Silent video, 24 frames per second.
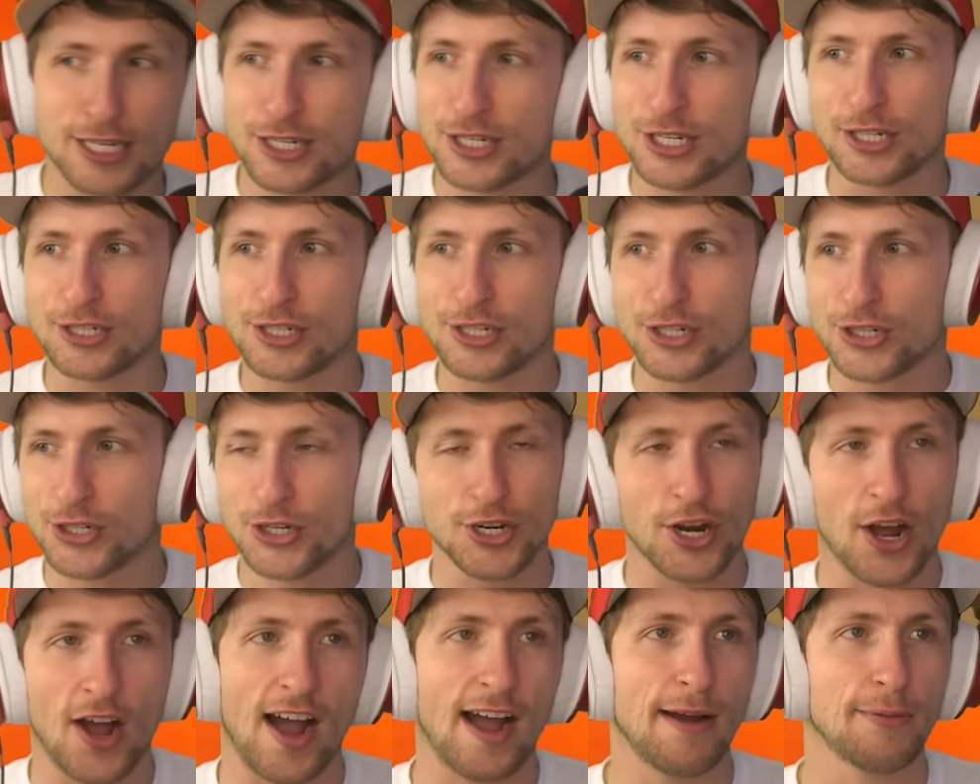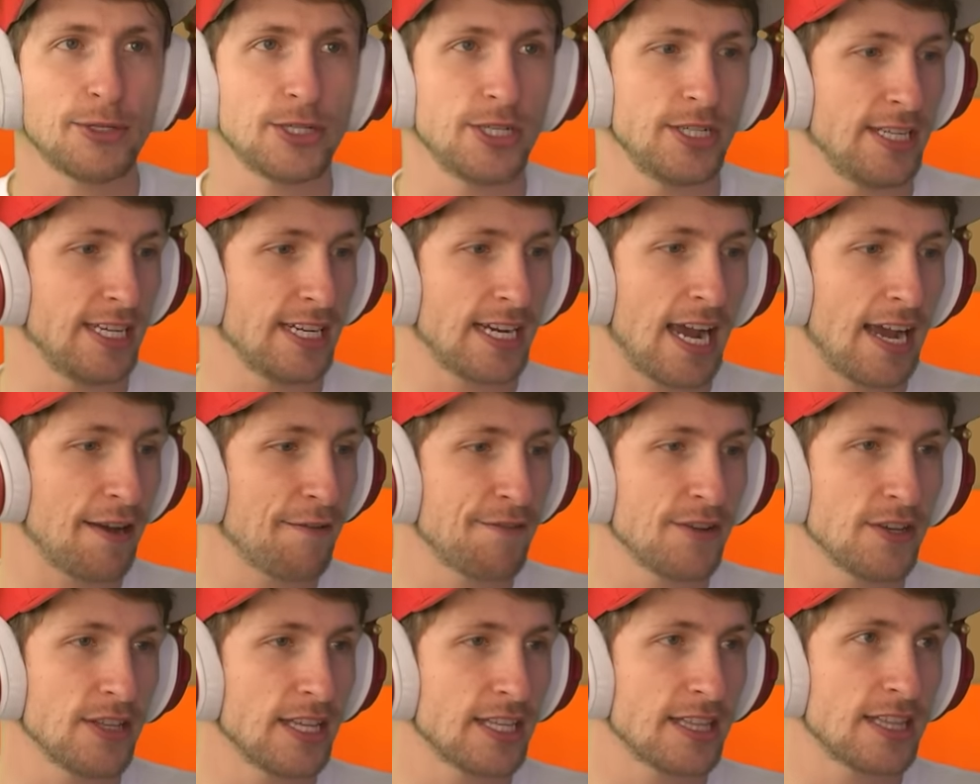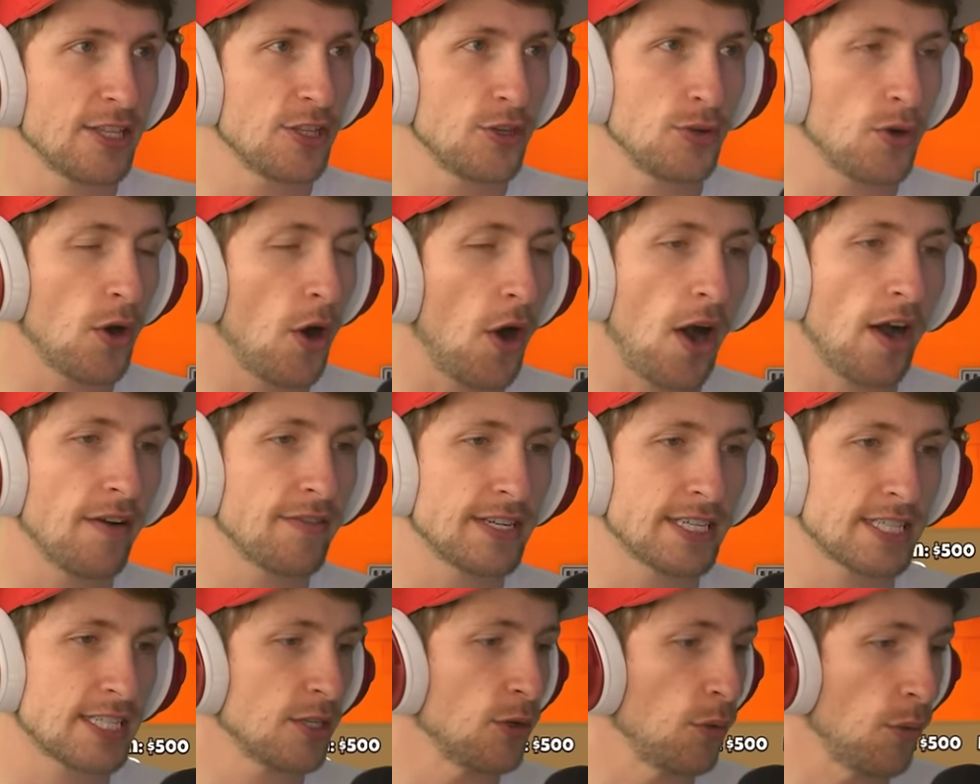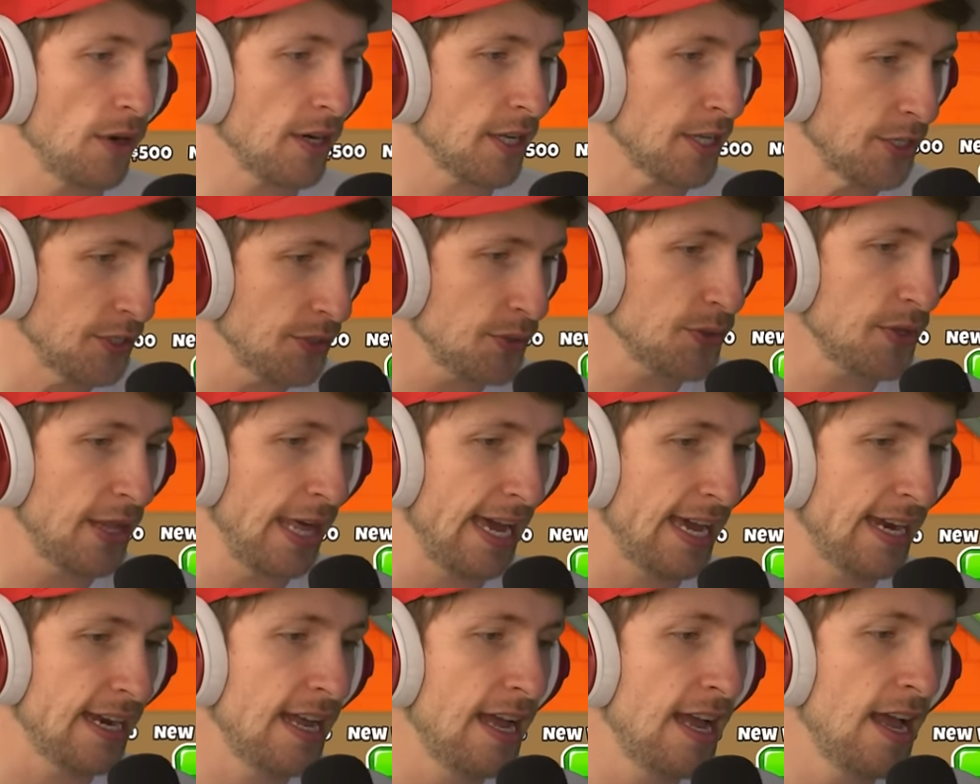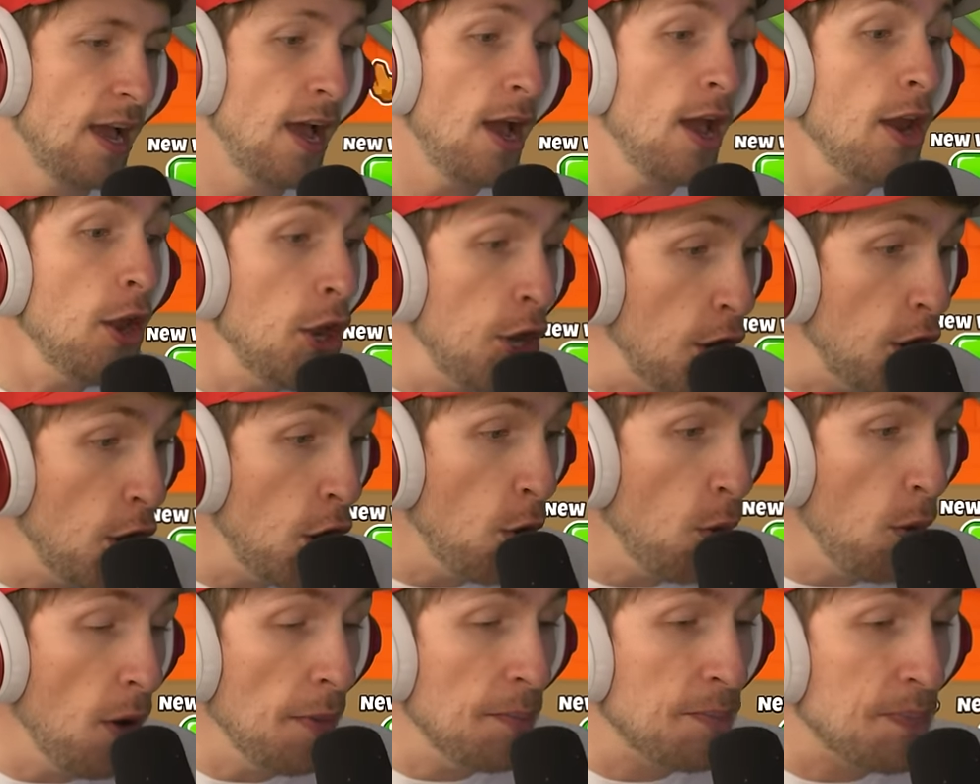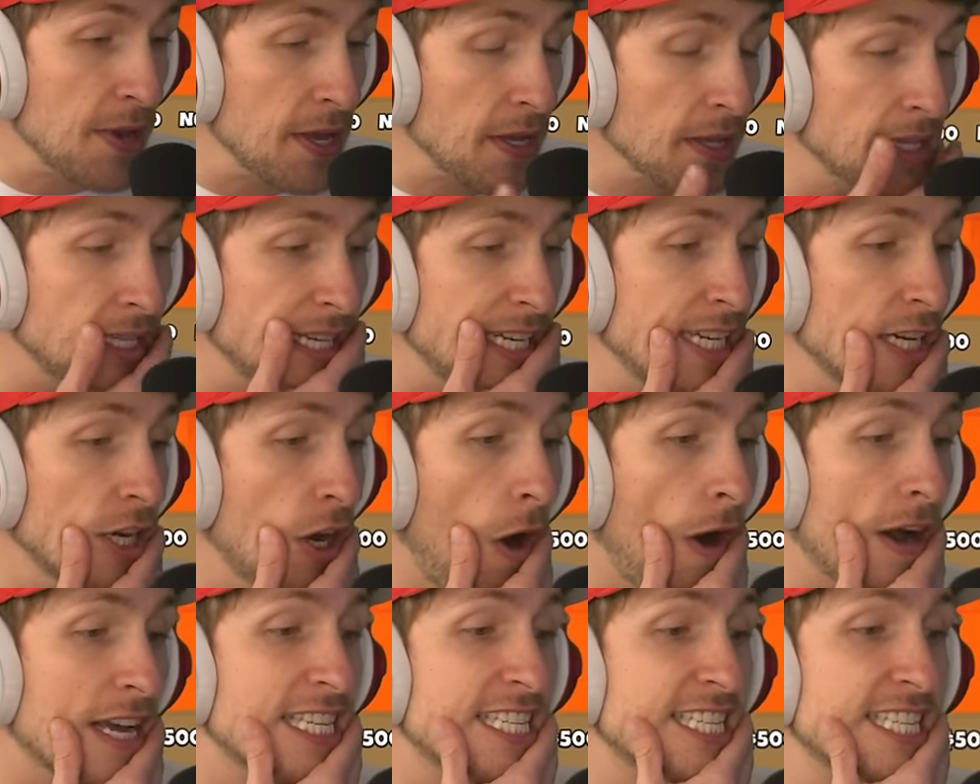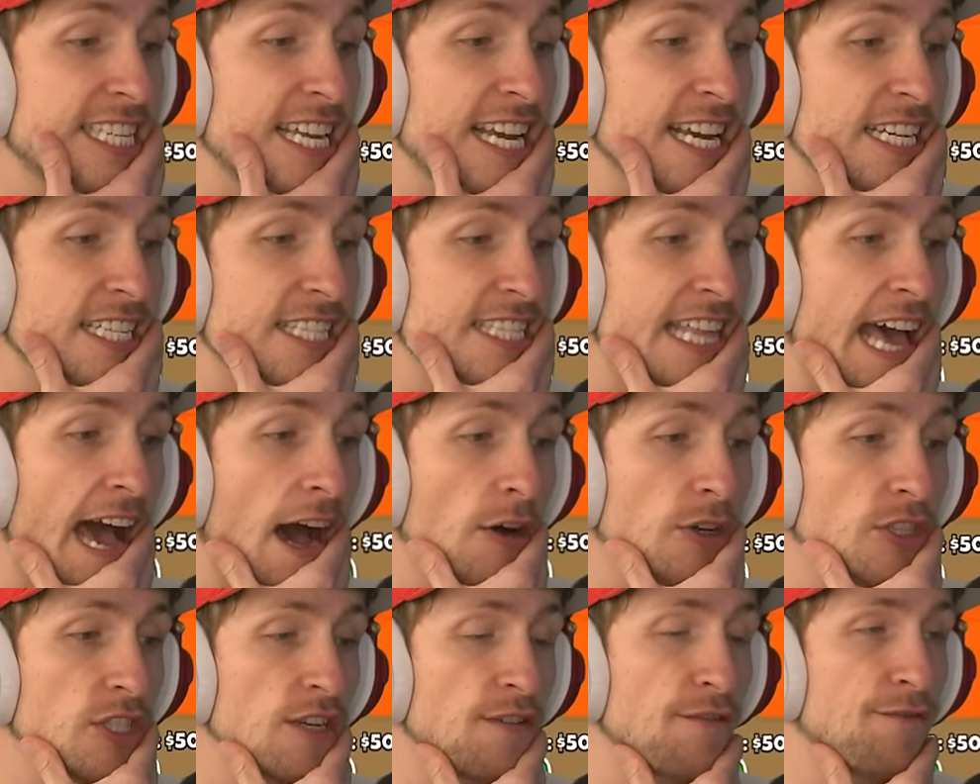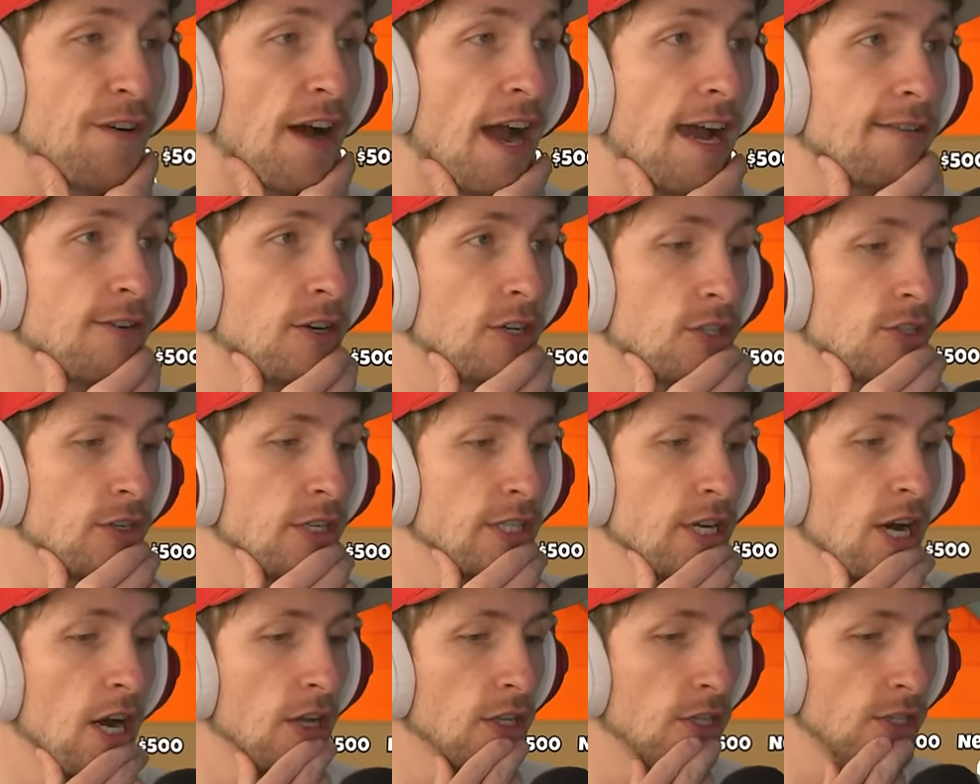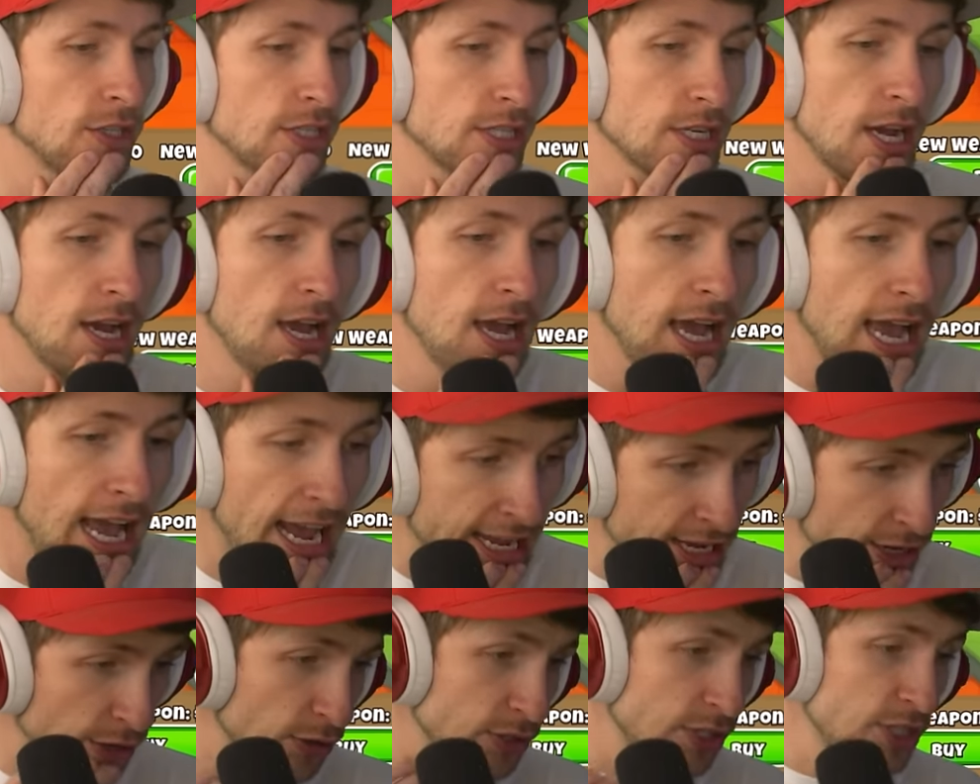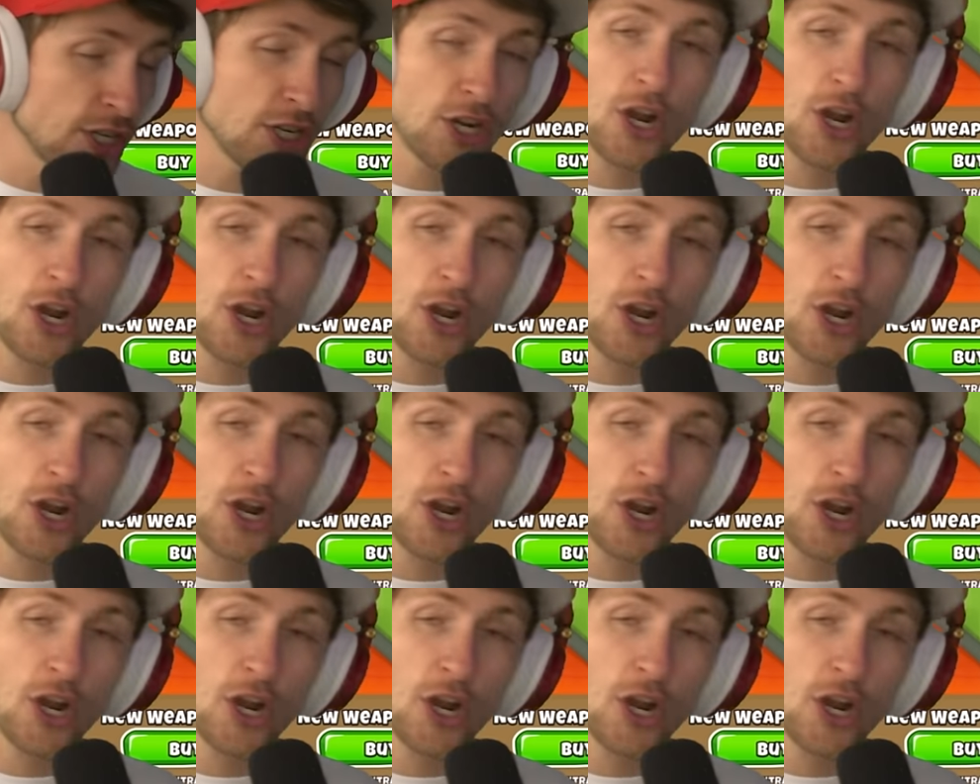such a good option. Like, I feel like that you'd obviously want to do that. New ability costs $6,500. It used to